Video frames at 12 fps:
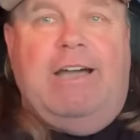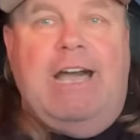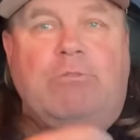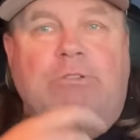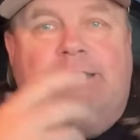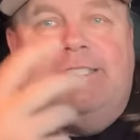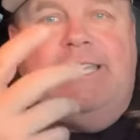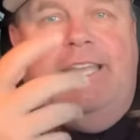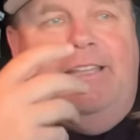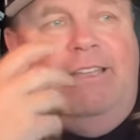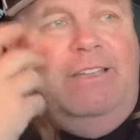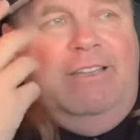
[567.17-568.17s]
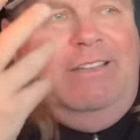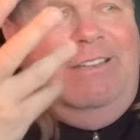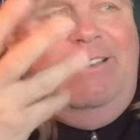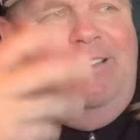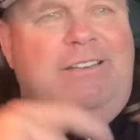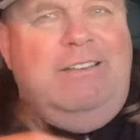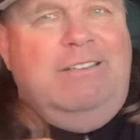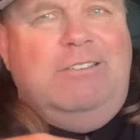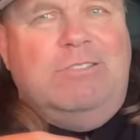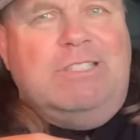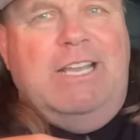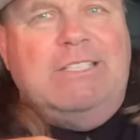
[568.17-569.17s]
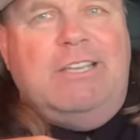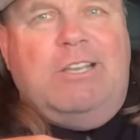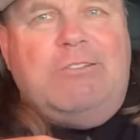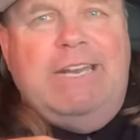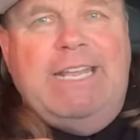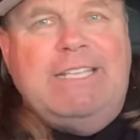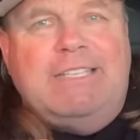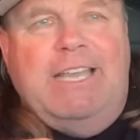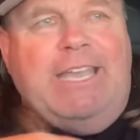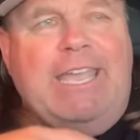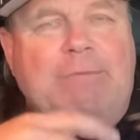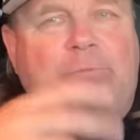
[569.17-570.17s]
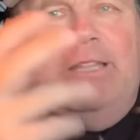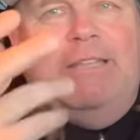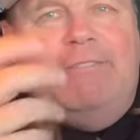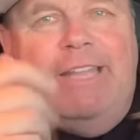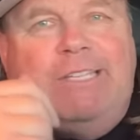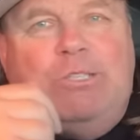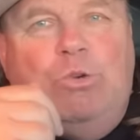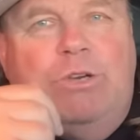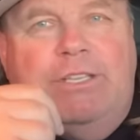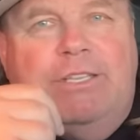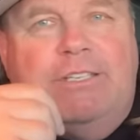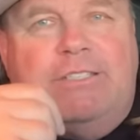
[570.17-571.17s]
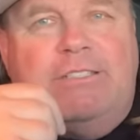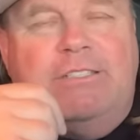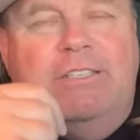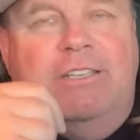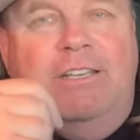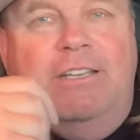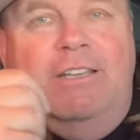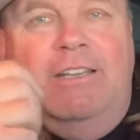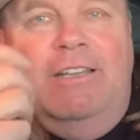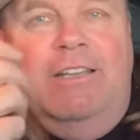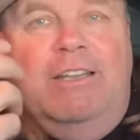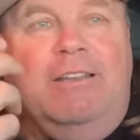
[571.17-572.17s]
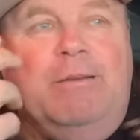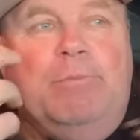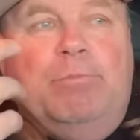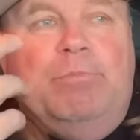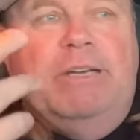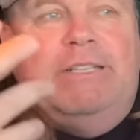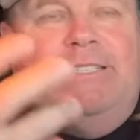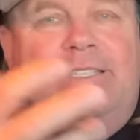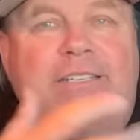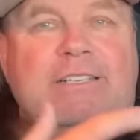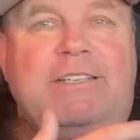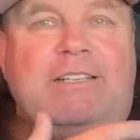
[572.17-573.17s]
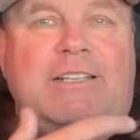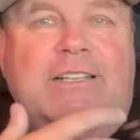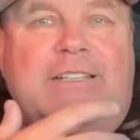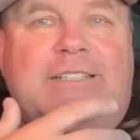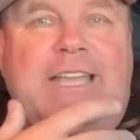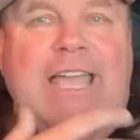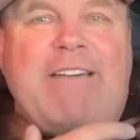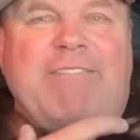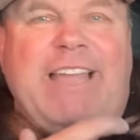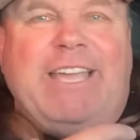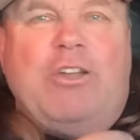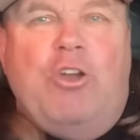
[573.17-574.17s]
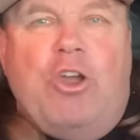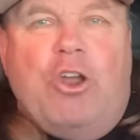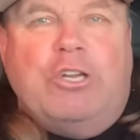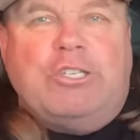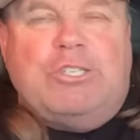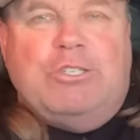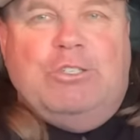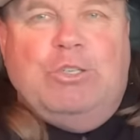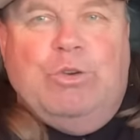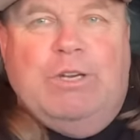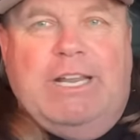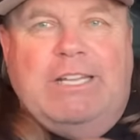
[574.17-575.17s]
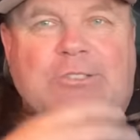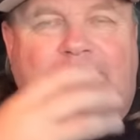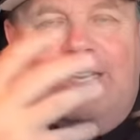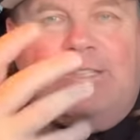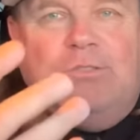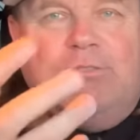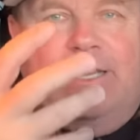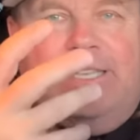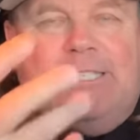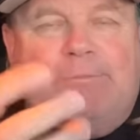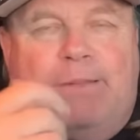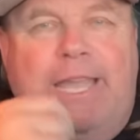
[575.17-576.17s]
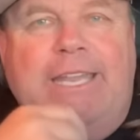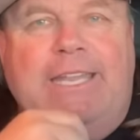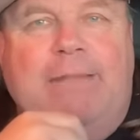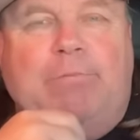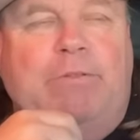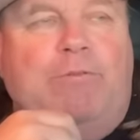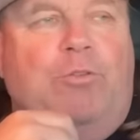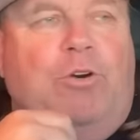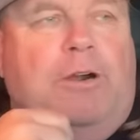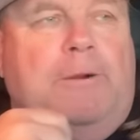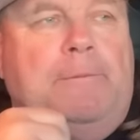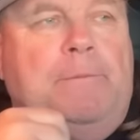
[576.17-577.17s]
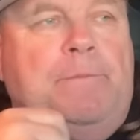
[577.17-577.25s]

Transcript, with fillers: I would say those guys are crazy. I can't believe they're doing this. But they have like an urge to do it. I tried to explain that before.